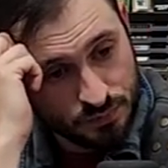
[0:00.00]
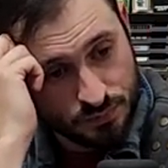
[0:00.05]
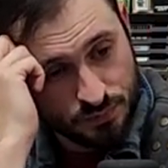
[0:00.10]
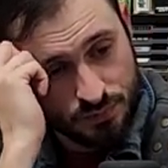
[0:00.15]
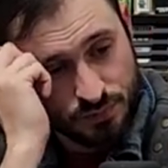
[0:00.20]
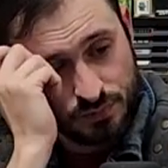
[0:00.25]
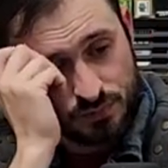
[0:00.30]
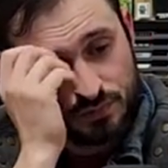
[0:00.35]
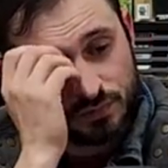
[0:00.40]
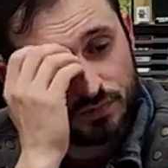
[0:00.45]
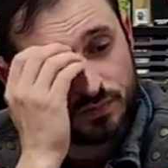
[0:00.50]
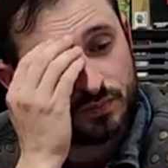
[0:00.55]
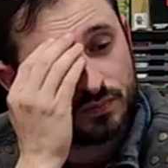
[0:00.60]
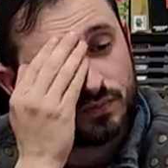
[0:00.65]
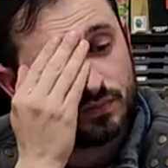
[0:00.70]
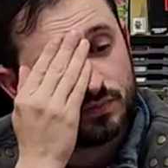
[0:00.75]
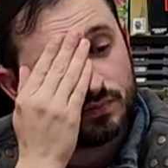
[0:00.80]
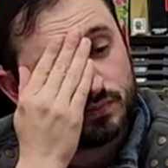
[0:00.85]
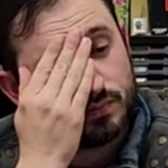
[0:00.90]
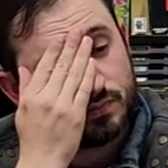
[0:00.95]

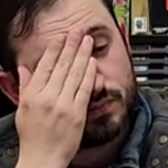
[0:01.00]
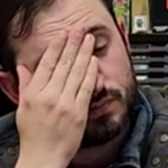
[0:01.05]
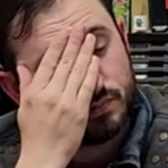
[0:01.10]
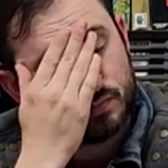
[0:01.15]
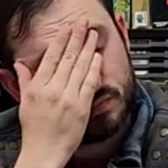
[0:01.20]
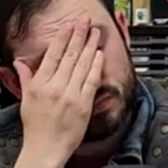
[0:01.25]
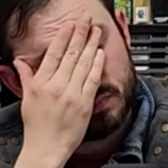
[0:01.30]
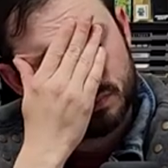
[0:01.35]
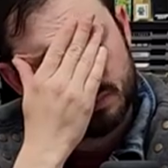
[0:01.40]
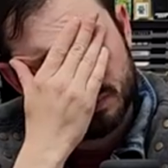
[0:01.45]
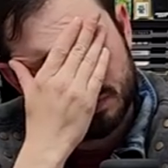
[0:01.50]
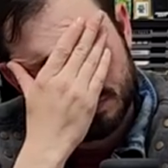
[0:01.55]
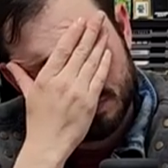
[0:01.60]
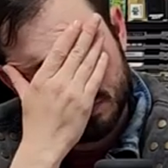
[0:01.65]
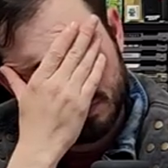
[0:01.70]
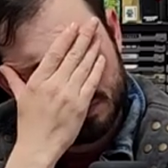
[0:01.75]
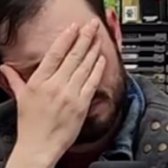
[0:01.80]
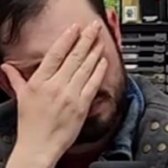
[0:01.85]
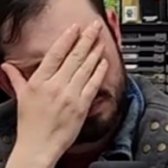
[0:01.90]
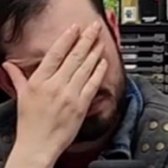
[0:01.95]

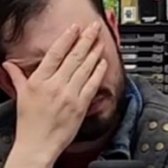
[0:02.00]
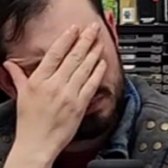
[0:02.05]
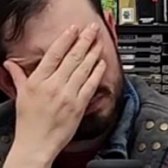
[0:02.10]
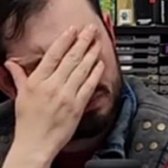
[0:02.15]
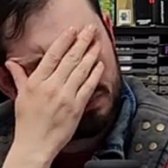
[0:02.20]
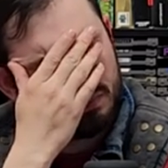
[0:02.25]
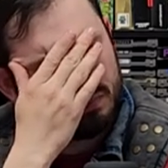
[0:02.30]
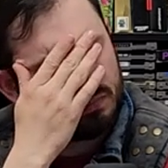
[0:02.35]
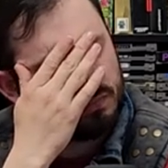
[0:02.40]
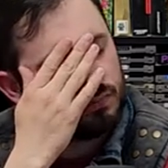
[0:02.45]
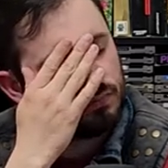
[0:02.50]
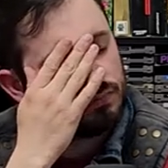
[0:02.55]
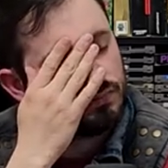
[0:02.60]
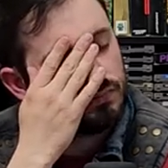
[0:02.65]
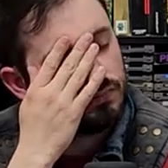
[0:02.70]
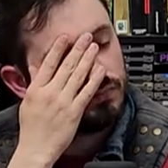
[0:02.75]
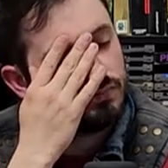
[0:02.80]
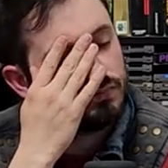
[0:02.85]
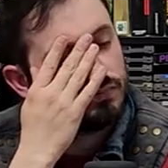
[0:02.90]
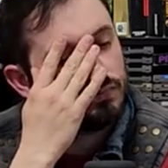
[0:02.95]

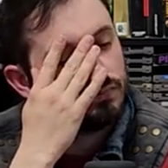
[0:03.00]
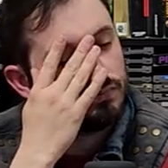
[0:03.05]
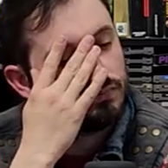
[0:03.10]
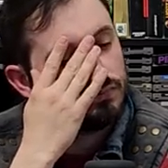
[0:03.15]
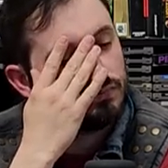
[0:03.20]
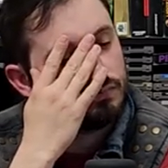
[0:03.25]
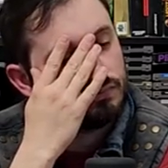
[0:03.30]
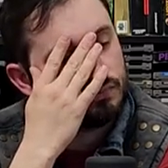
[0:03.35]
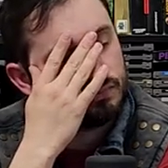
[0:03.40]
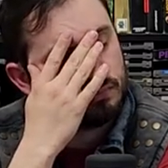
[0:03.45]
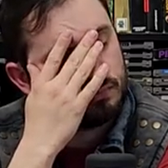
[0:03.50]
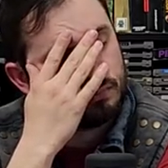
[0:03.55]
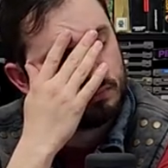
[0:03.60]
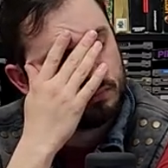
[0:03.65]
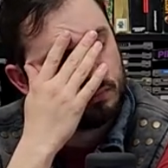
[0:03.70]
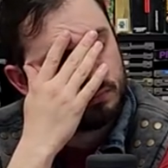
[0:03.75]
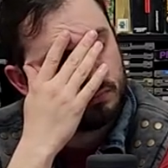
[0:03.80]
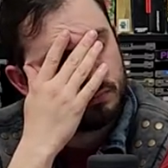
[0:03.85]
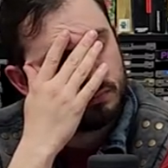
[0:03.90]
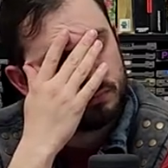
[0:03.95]

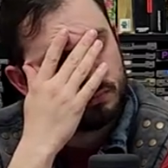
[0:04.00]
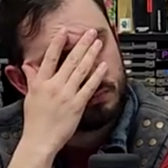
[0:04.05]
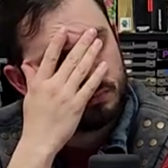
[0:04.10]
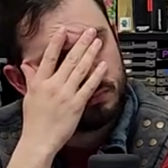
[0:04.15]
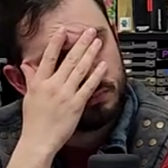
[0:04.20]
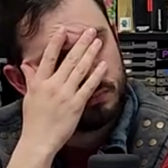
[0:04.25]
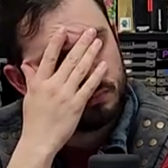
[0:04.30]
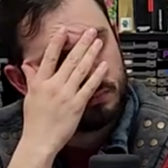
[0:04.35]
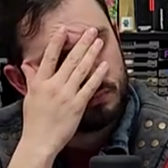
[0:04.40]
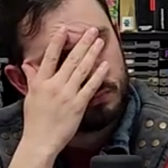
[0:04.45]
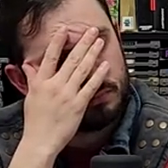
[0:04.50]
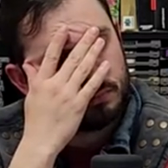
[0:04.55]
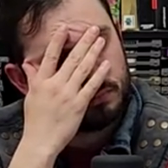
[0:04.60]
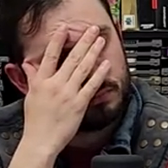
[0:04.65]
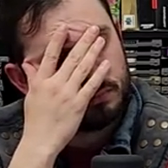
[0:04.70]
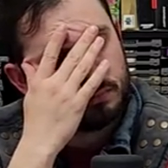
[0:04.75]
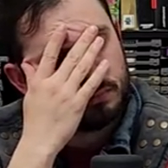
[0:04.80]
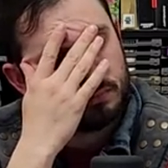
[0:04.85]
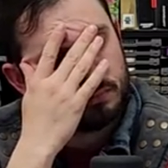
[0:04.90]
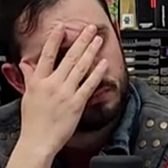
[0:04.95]

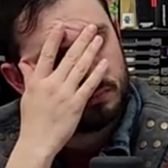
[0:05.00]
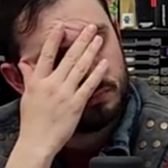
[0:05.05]
No words are spoken by the person on screen.